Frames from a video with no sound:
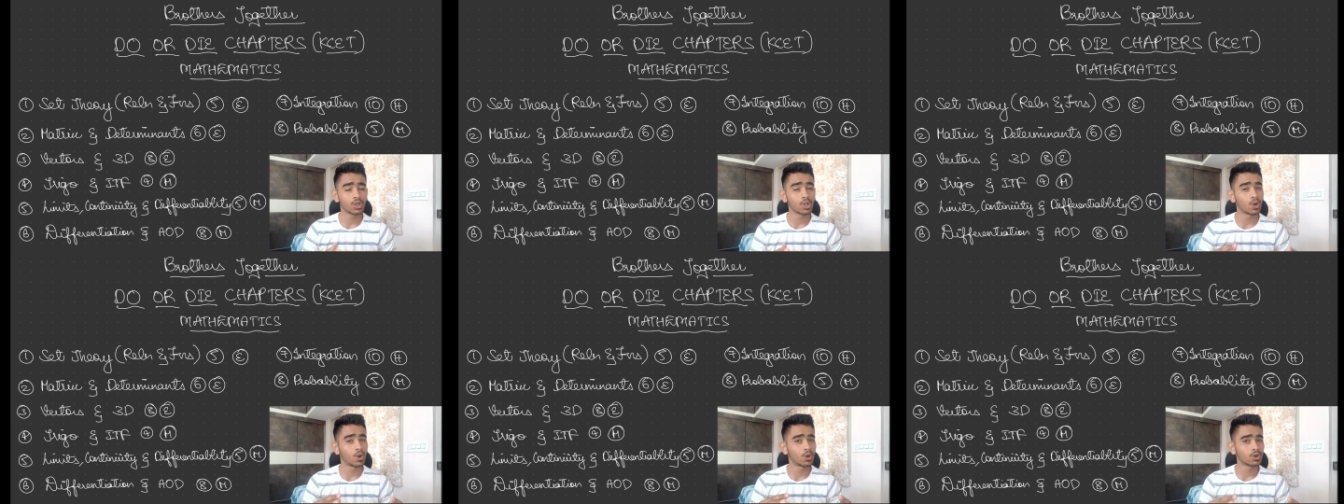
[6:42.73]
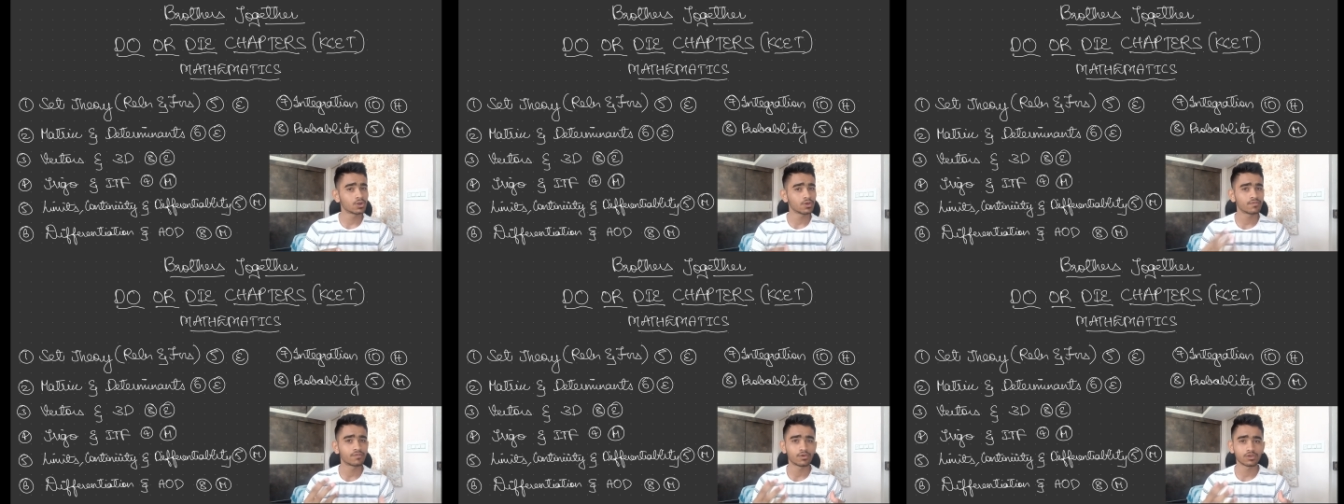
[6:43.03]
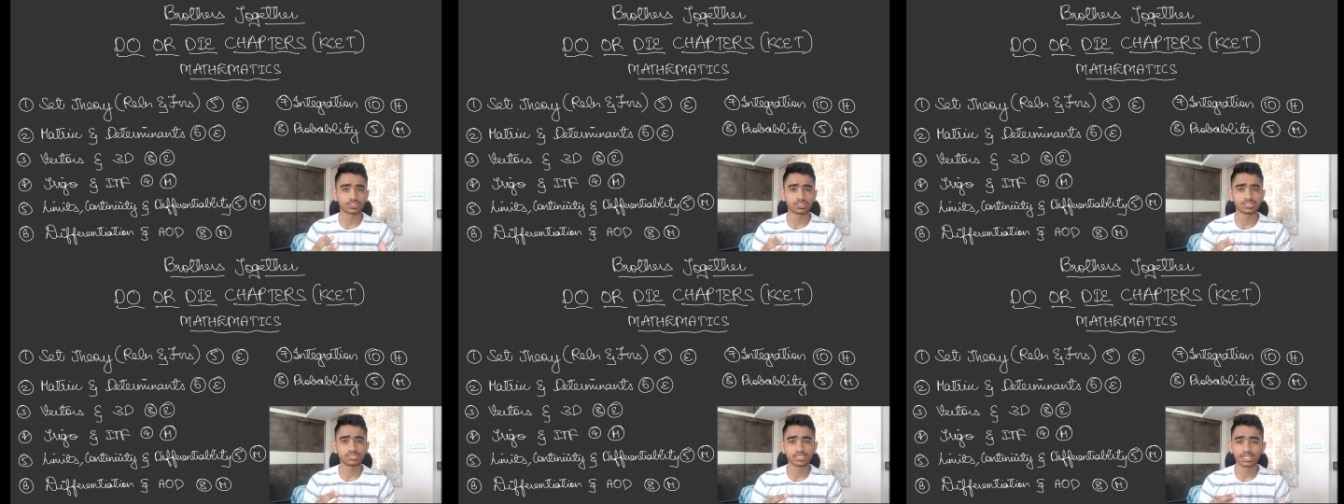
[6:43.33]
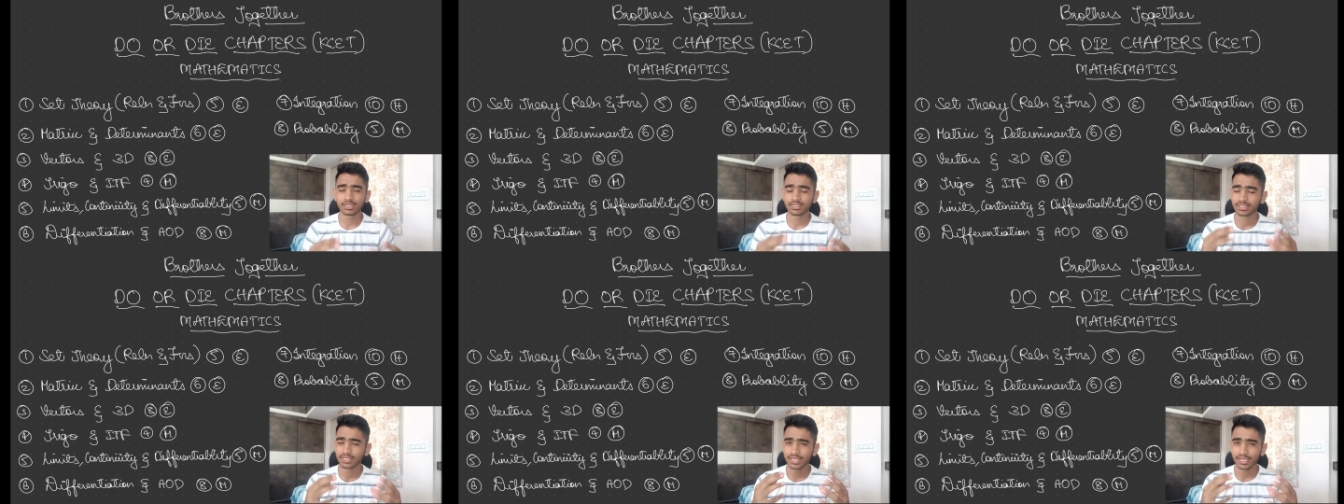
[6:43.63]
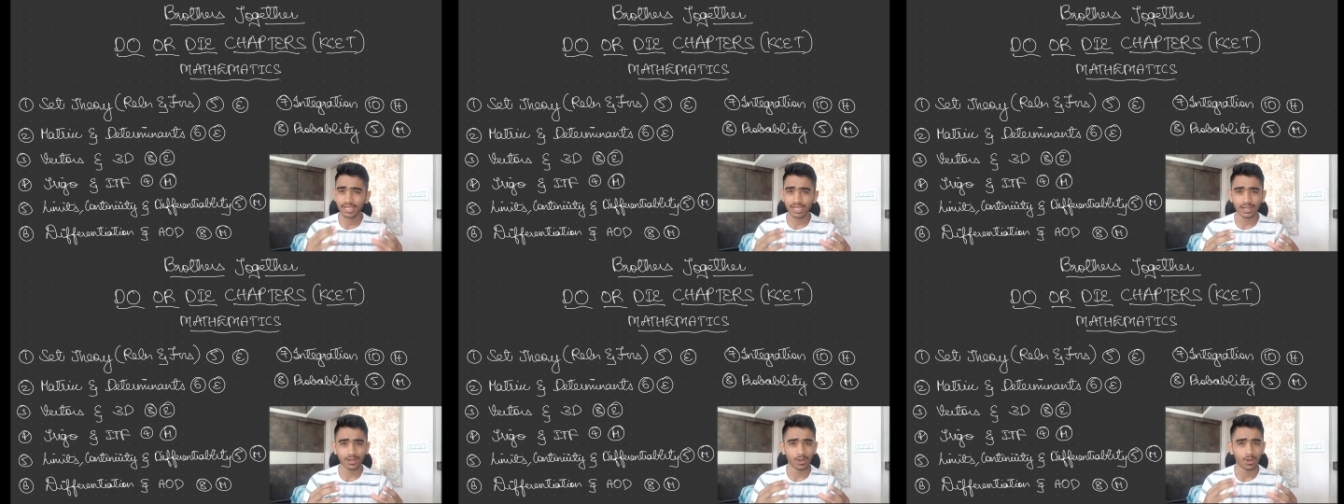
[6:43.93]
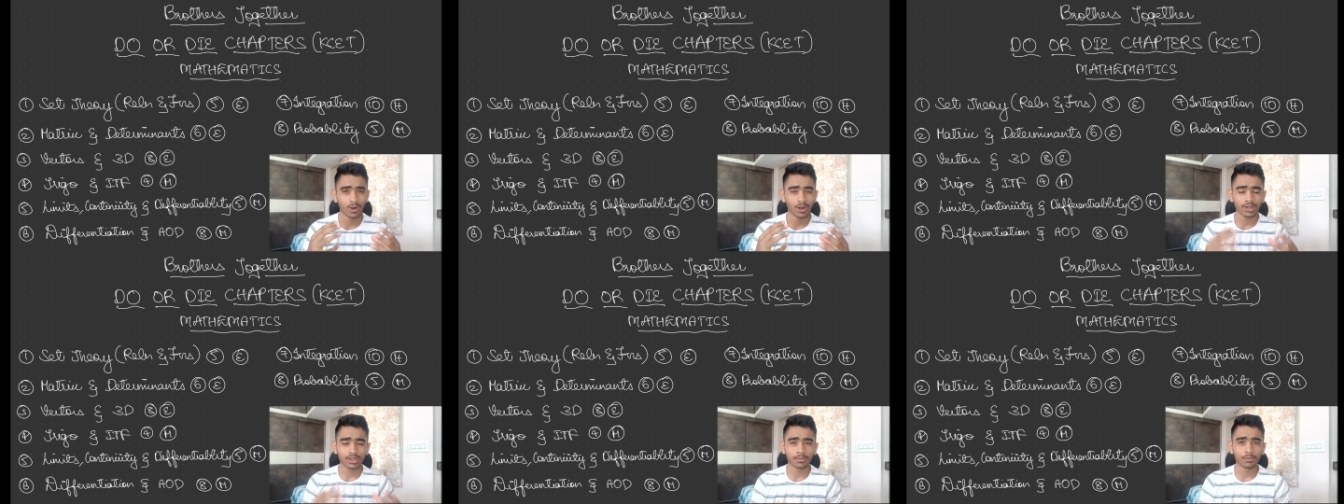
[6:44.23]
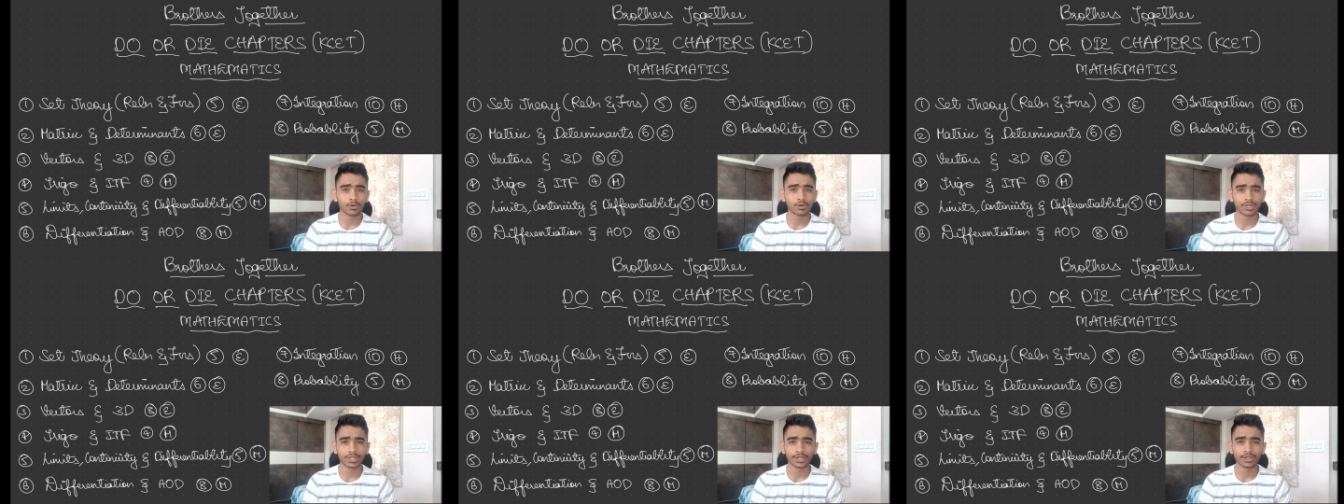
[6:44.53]
lot of questions and think a lot
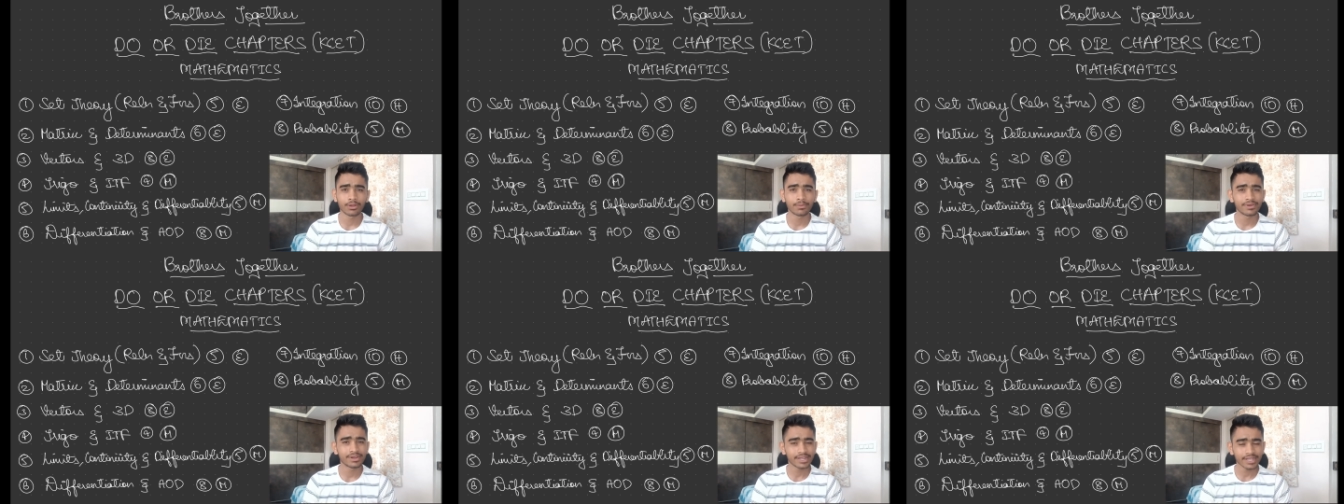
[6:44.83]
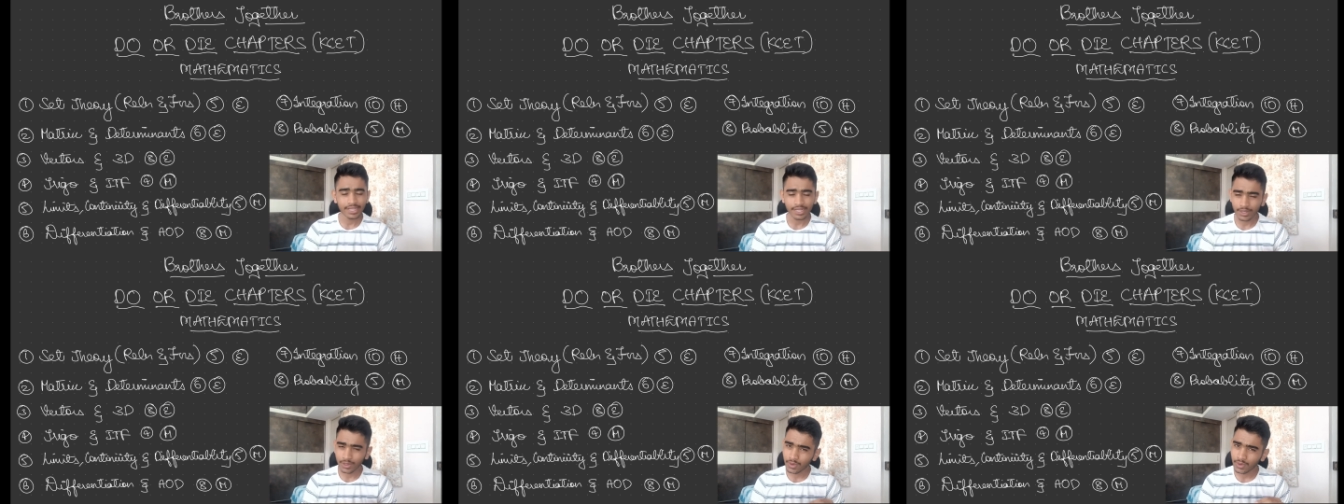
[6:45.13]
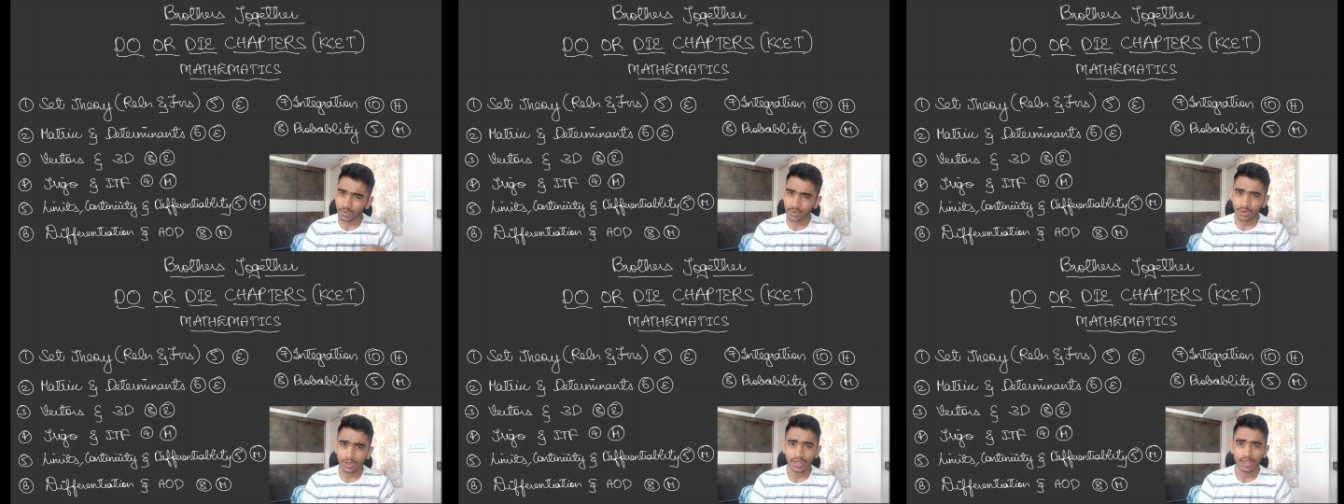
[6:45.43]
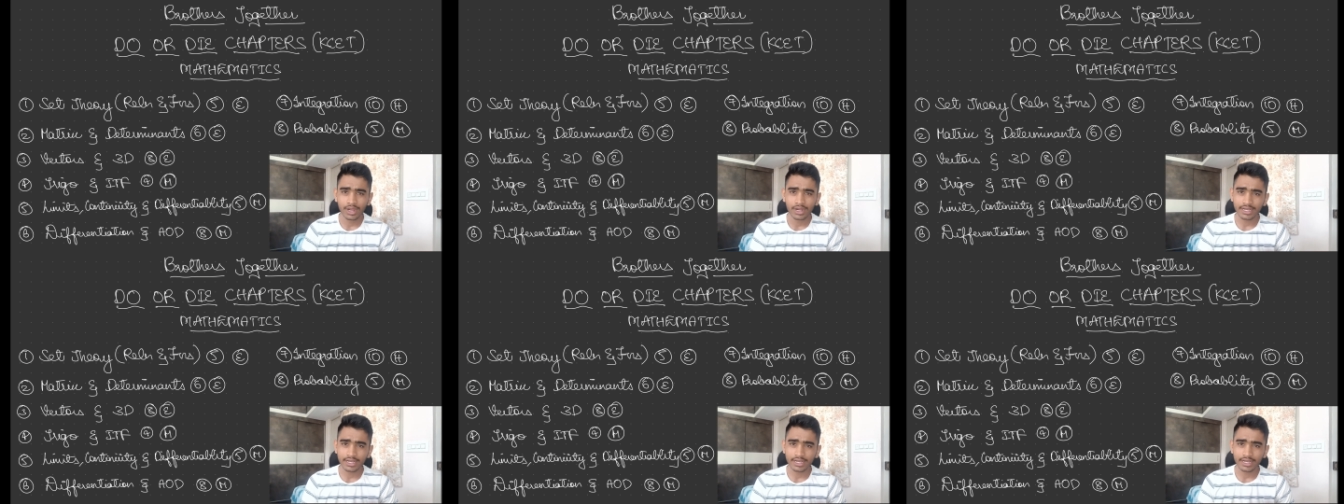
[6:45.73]
about trigonometry no